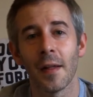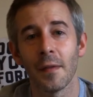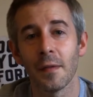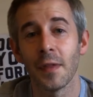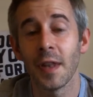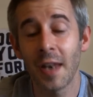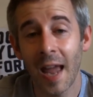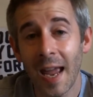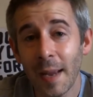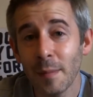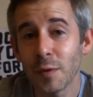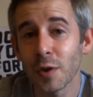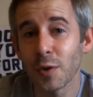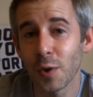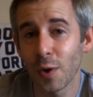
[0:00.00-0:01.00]
The name
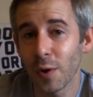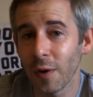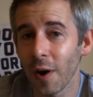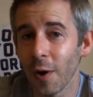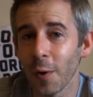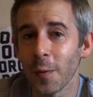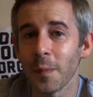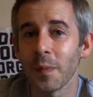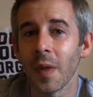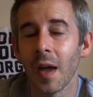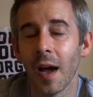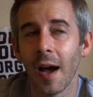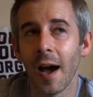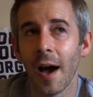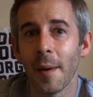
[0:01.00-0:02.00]
Totoro
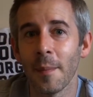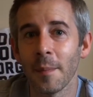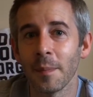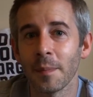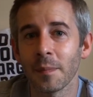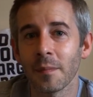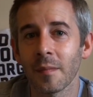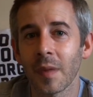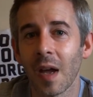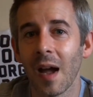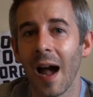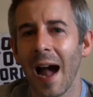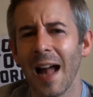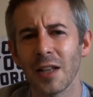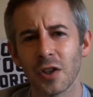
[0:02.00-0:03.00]
um,
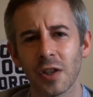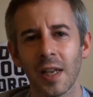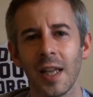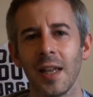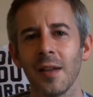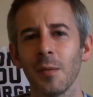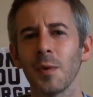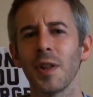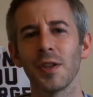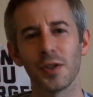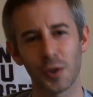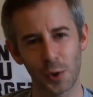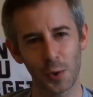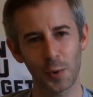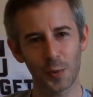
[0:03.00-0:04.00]
actually, well, there's
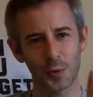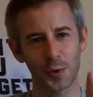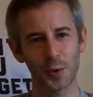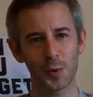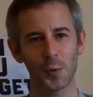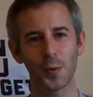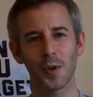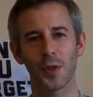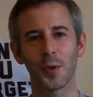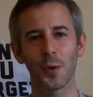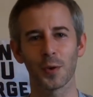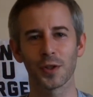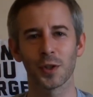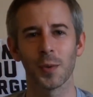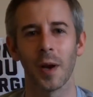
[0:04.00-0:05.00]
two, two
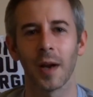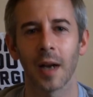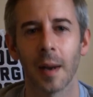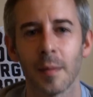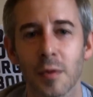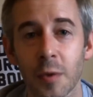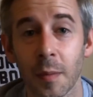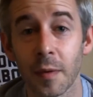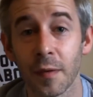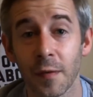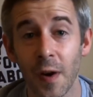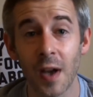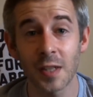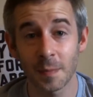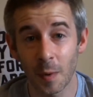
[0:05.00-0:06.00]
thoughts to where it comes from. The
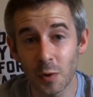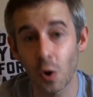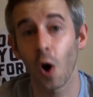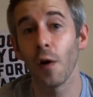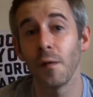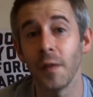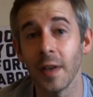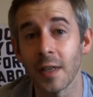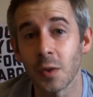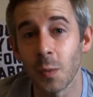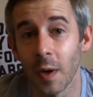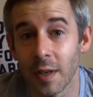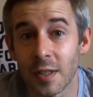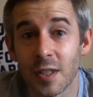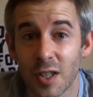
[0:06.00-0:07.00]
first, most obvious
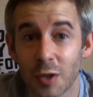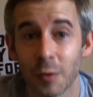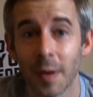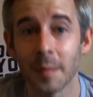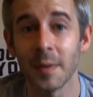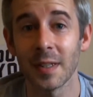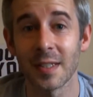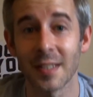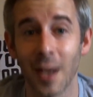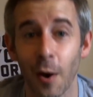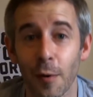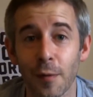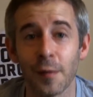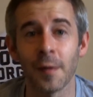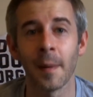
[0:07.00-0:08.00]
one is the script
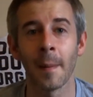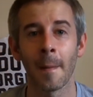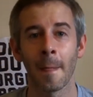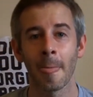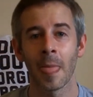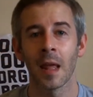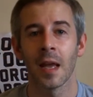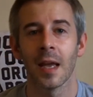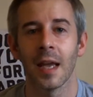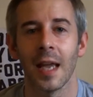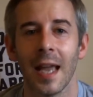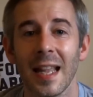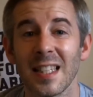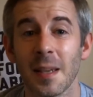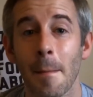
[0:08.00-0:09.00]
itself.
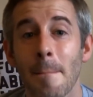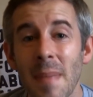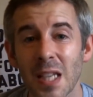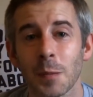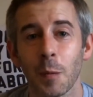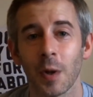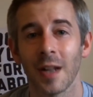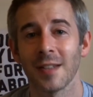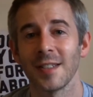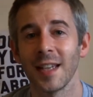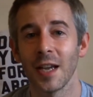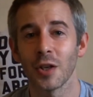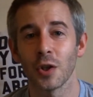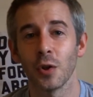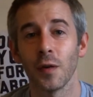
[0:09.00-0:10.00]
It's a
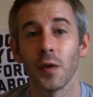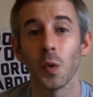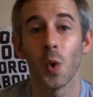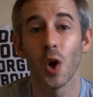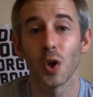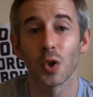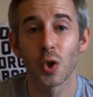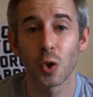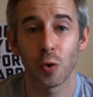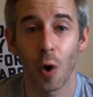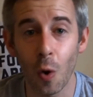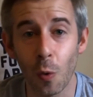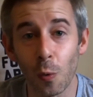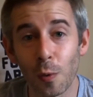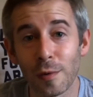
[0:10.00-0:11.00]
mispronunciation of the word
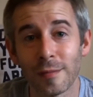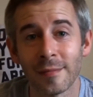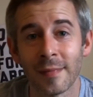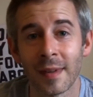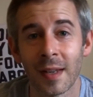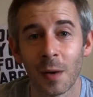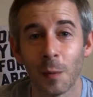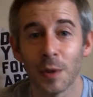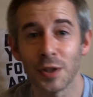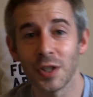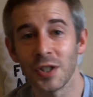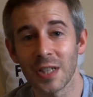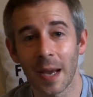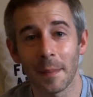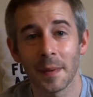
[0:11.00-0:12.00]
troll, which in
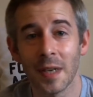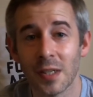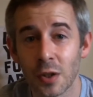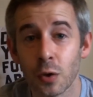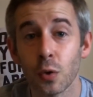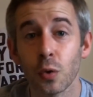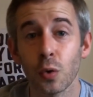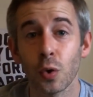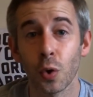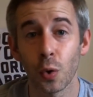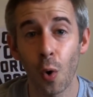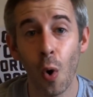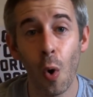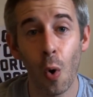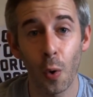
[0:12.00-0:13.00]
Japanese is
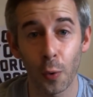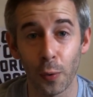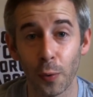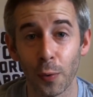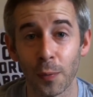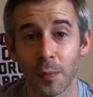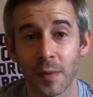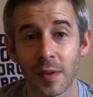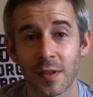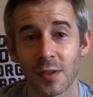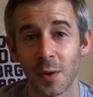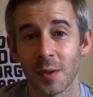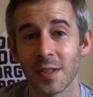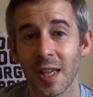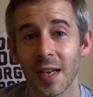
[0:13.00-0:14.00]
Tororu.
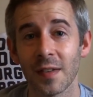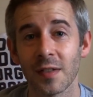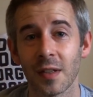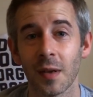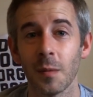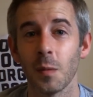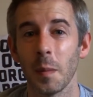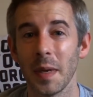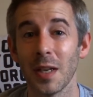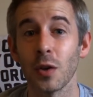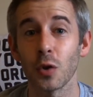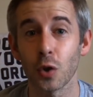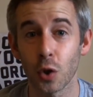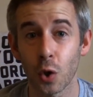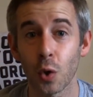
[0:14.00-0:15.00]
So instead of, it would be
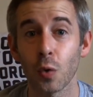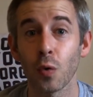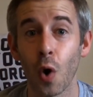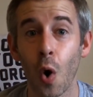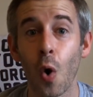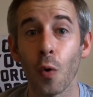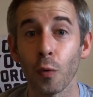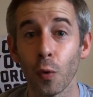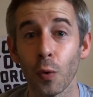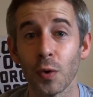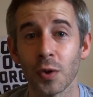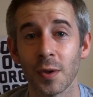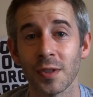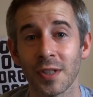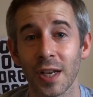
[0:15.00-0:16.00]
Tororu.
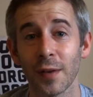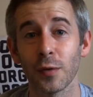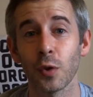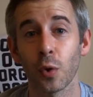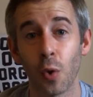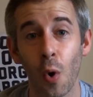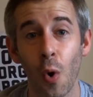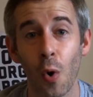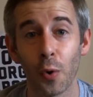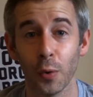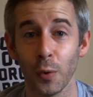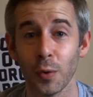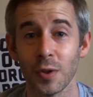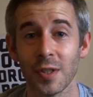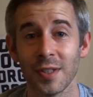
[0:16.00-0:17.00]
So instead of
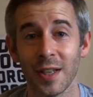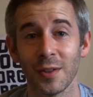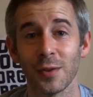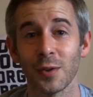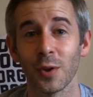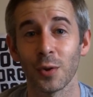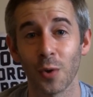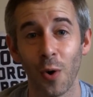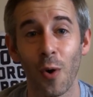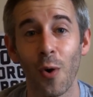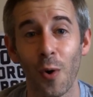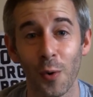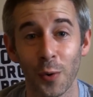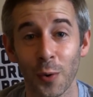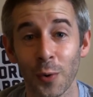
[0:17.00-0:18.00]
Tororu, she said
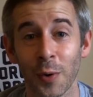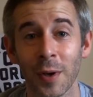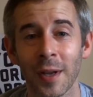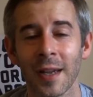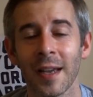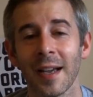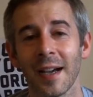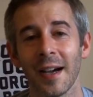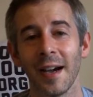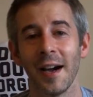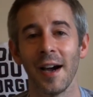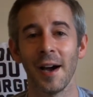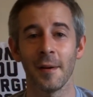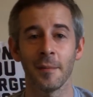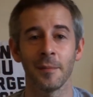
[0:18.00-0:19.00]
Totoru,
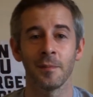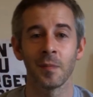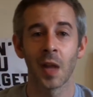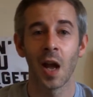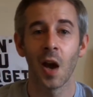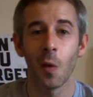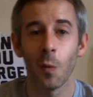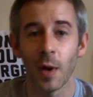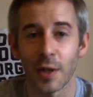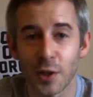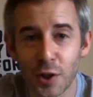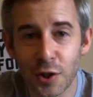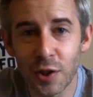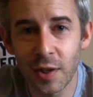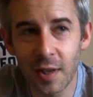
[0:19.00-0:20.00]
um,
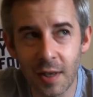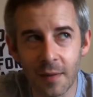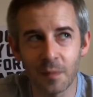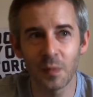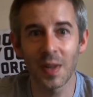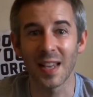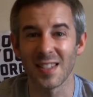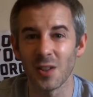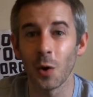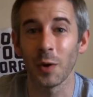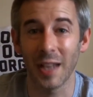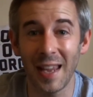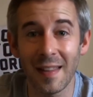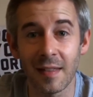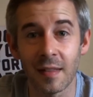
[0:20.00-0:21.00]
which is not
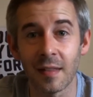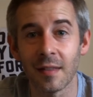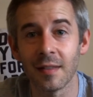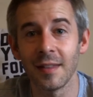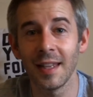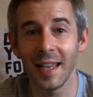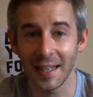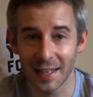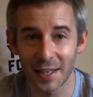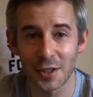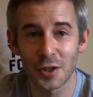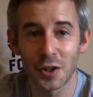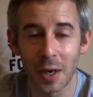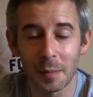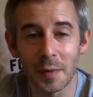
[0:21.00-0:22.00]
in the English
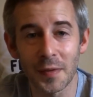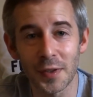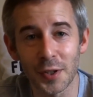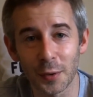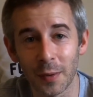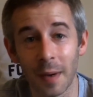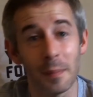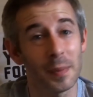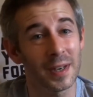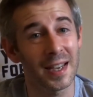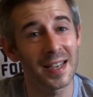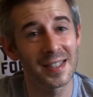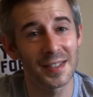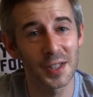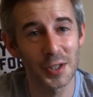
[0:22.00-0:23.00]
dub of the script, but it
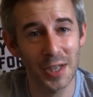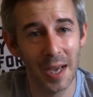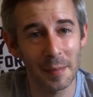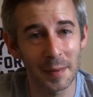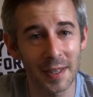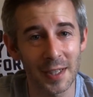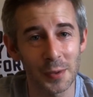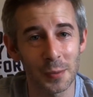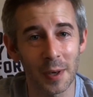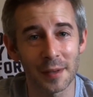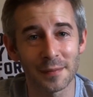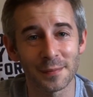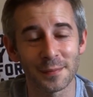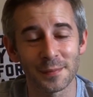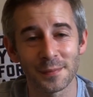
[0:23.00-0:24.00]
is in the Japanese one.